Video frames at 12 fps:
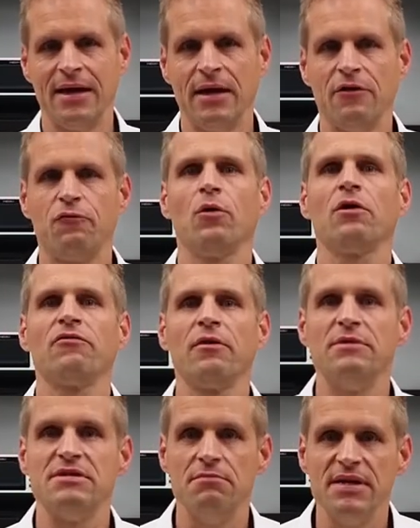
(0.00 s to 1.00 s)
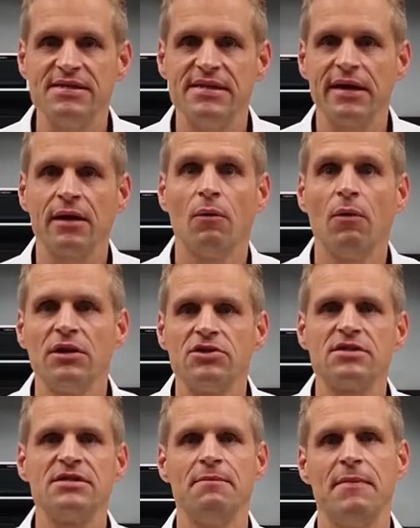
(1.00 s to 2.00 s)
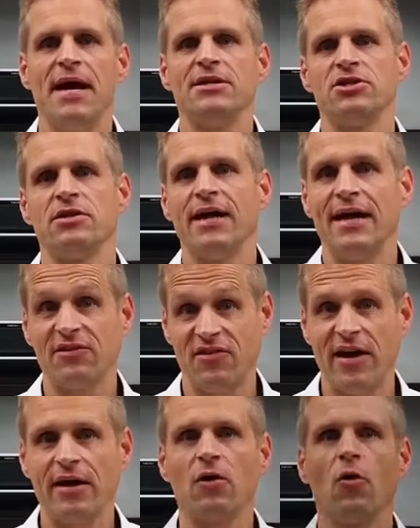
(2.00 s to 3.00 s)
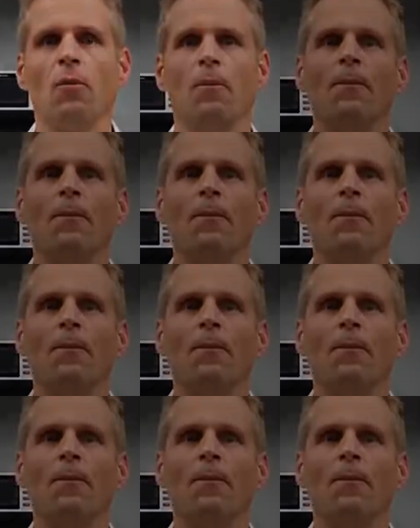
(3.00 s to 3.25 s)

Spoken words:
If one of them is missing, well, just imagine that tango.